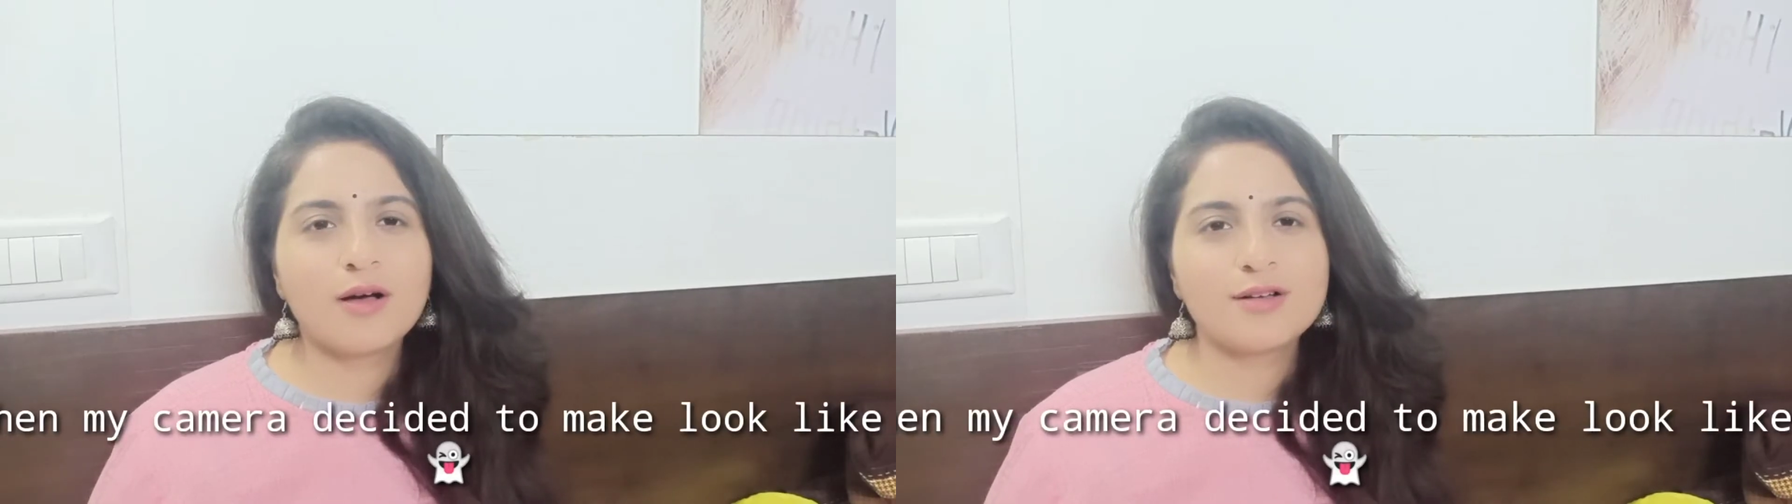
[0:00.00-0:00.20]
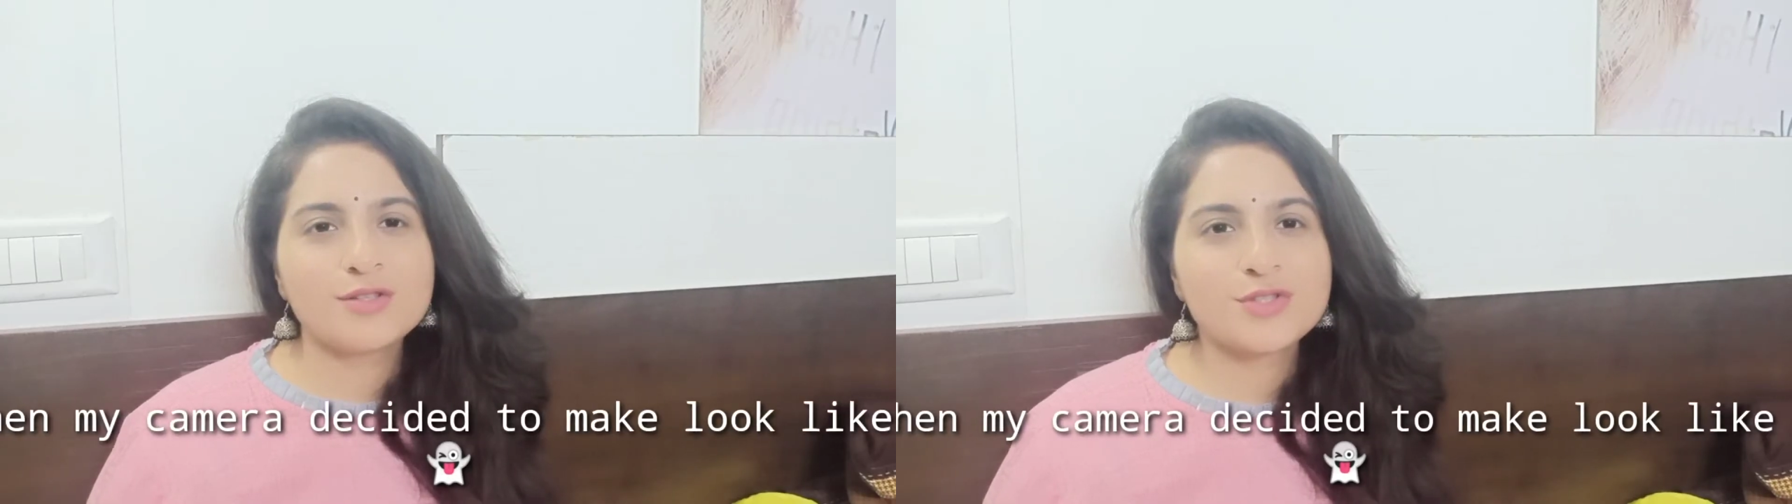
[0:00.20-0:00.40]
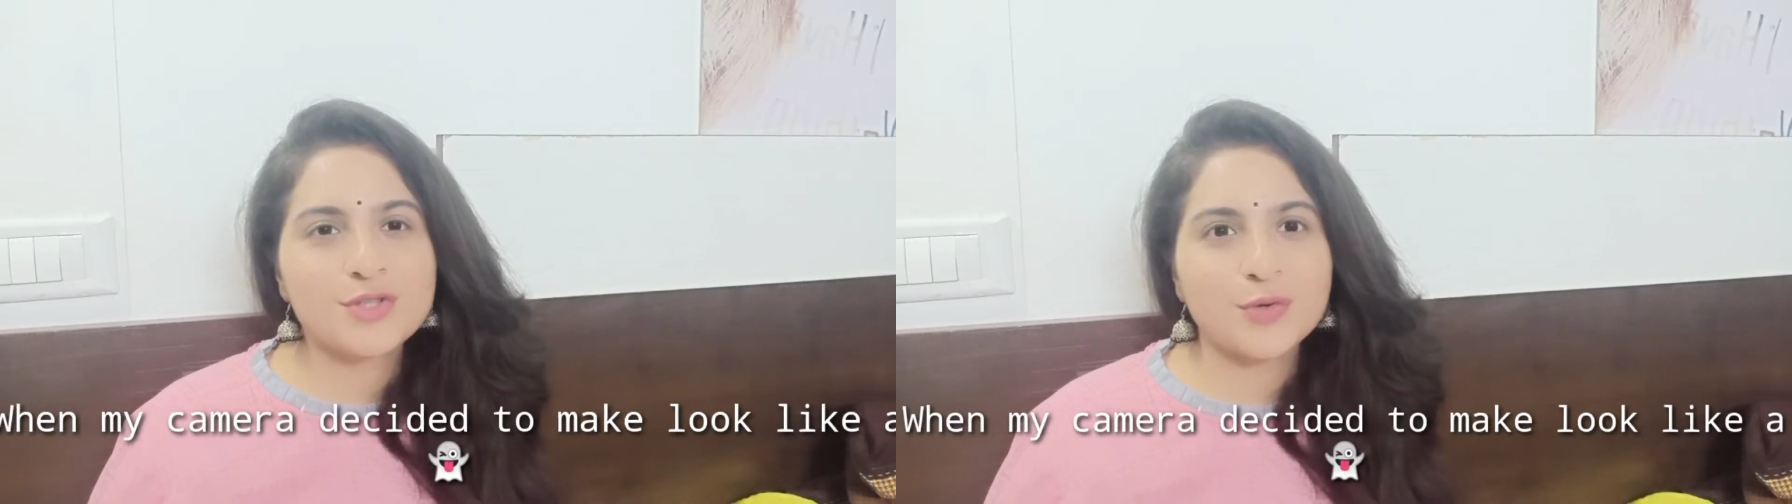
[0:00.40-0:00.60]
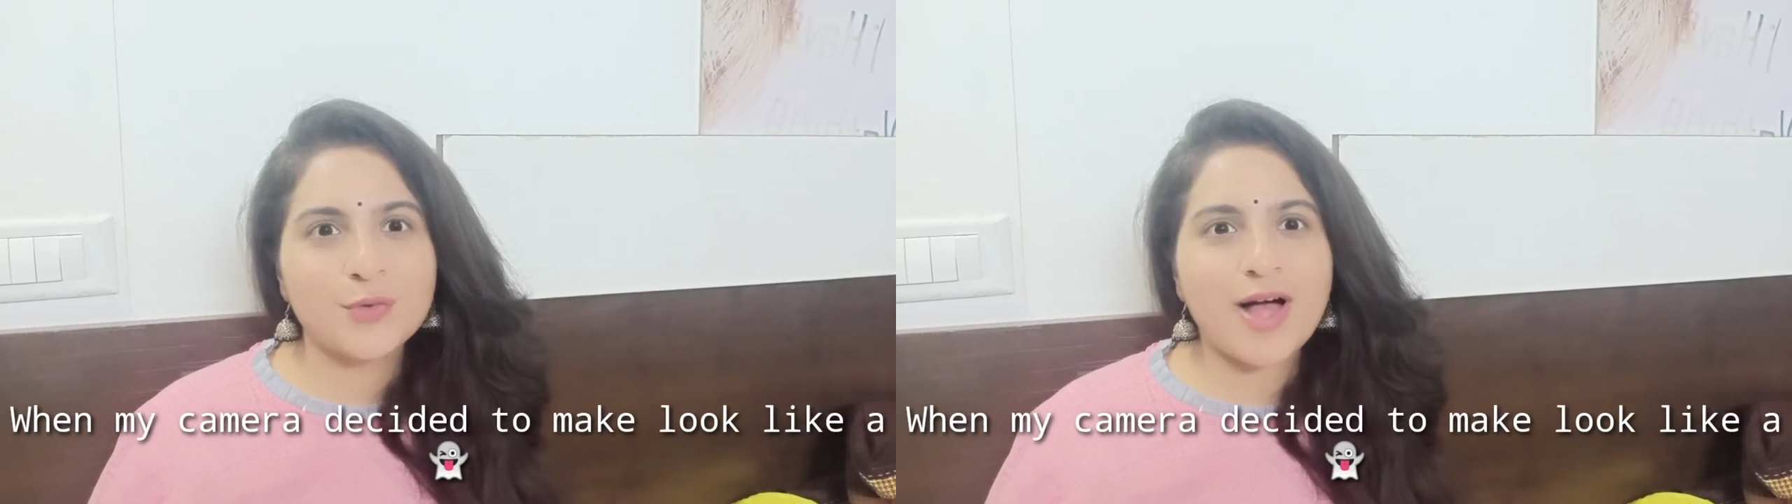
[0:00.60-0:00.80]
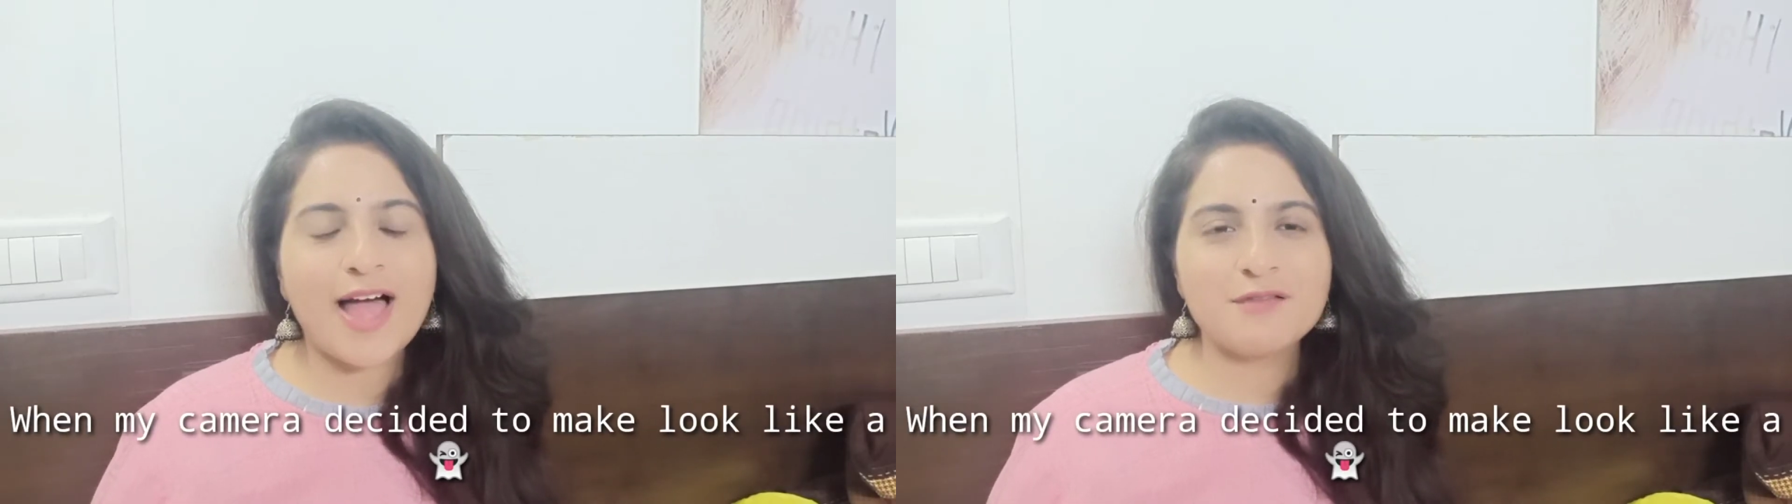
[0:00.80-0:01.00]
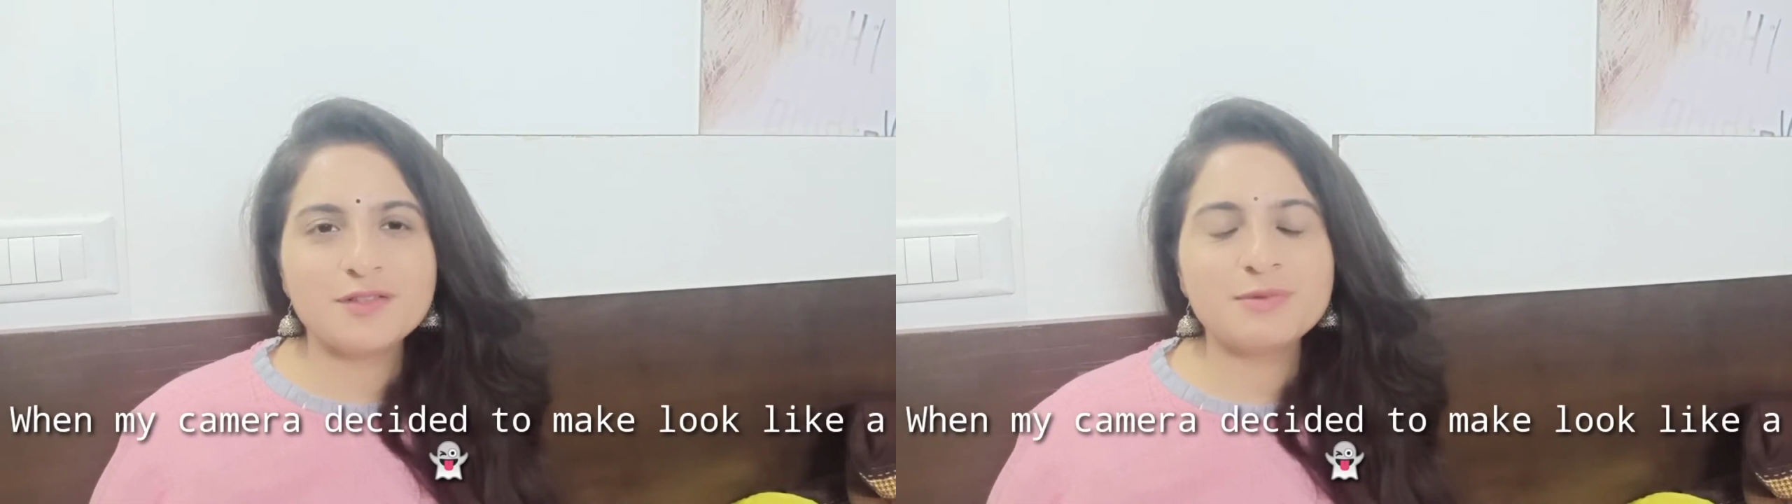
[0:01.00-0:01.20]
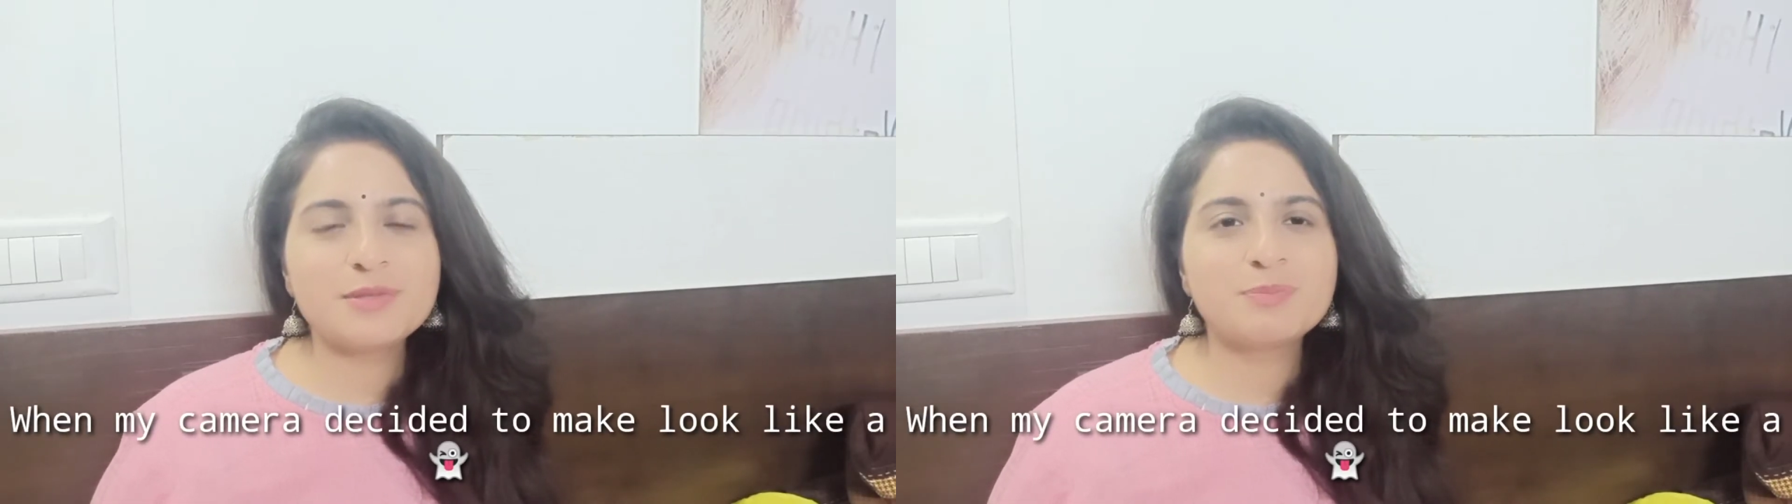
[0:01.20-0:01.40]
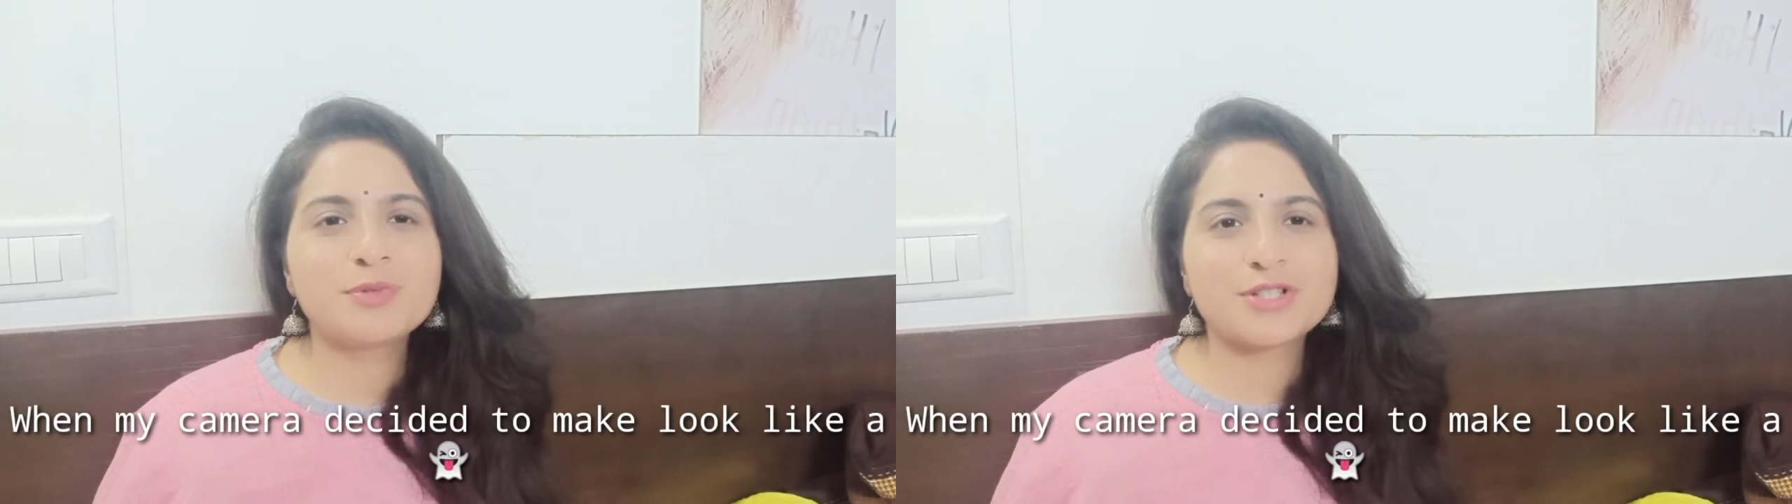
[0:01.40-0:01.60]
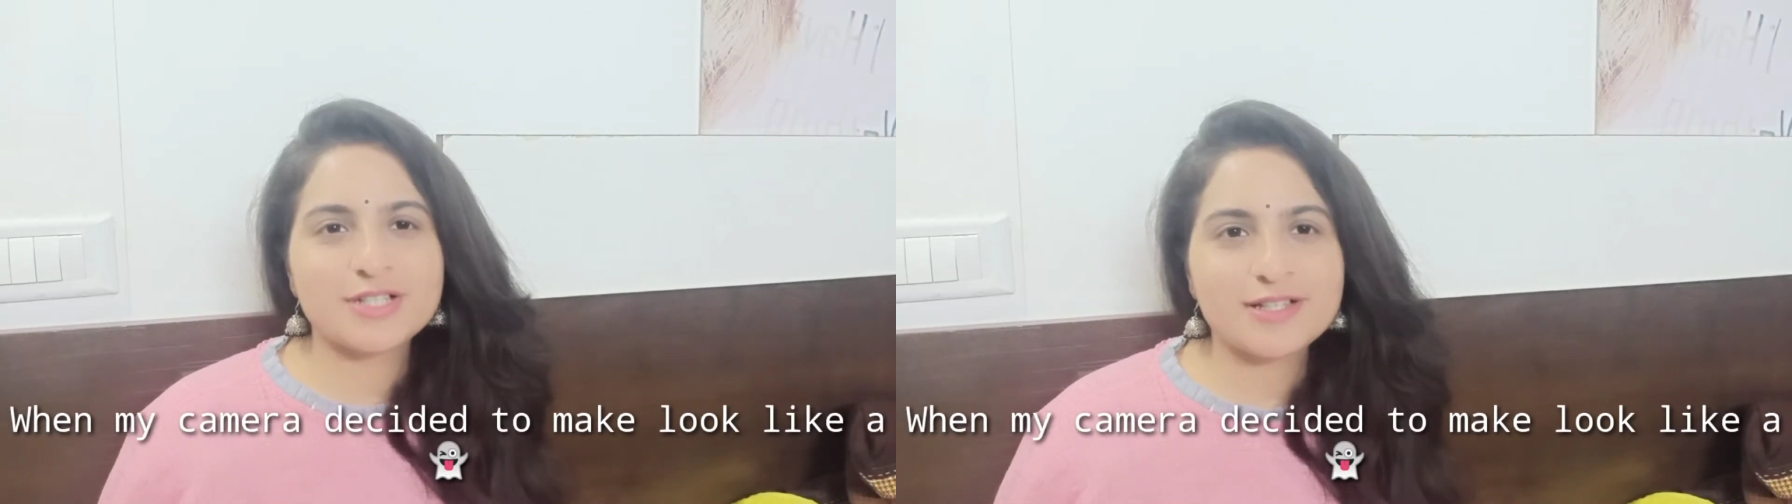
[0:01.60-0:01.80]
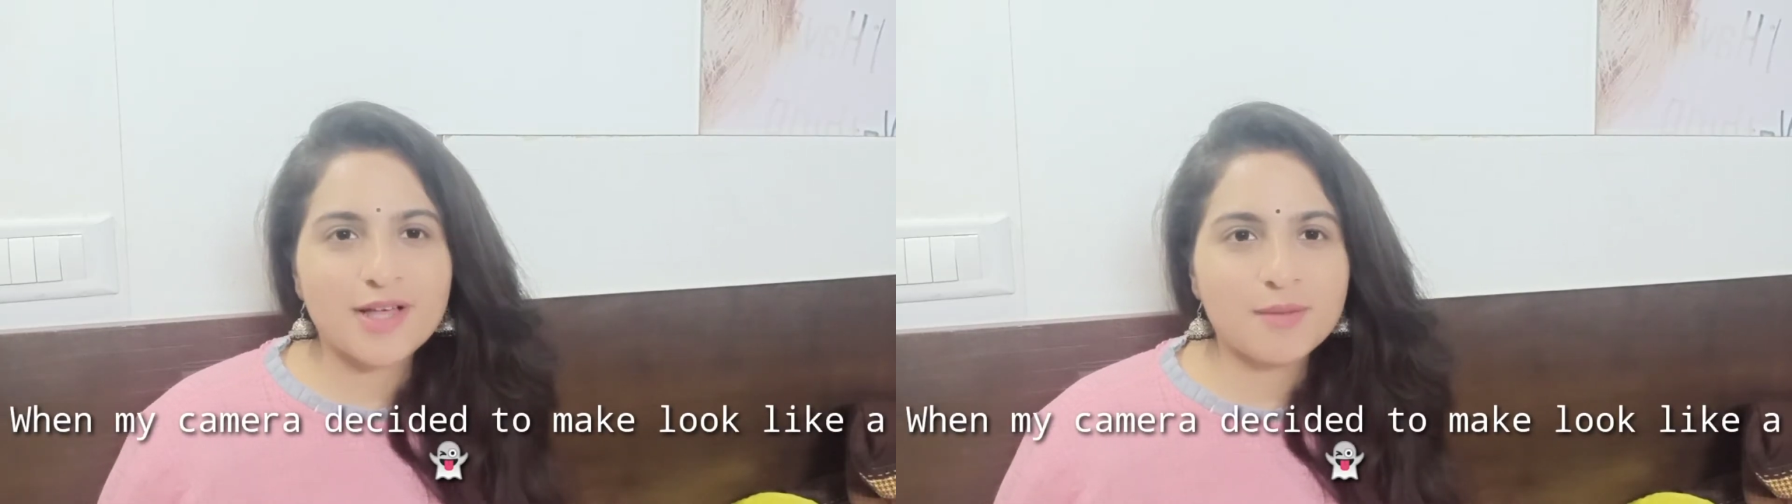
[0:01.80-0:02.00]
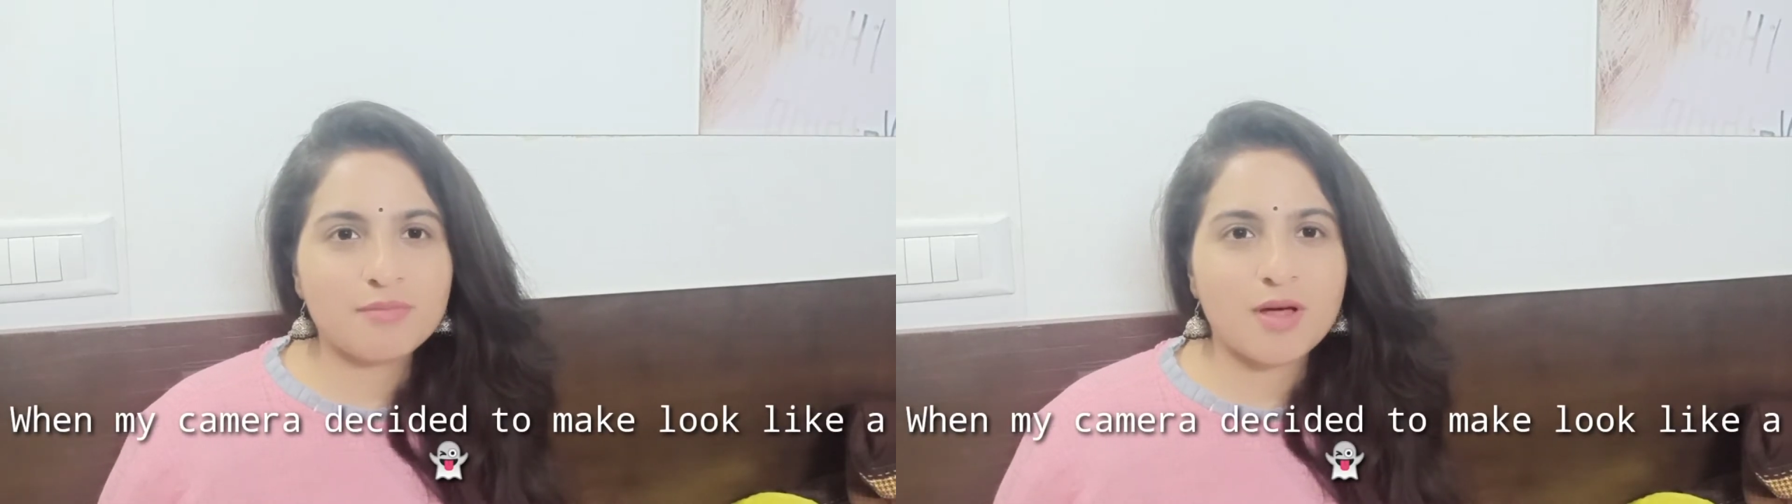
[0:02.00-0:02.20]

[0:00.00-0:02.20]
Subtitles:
So I will be putting up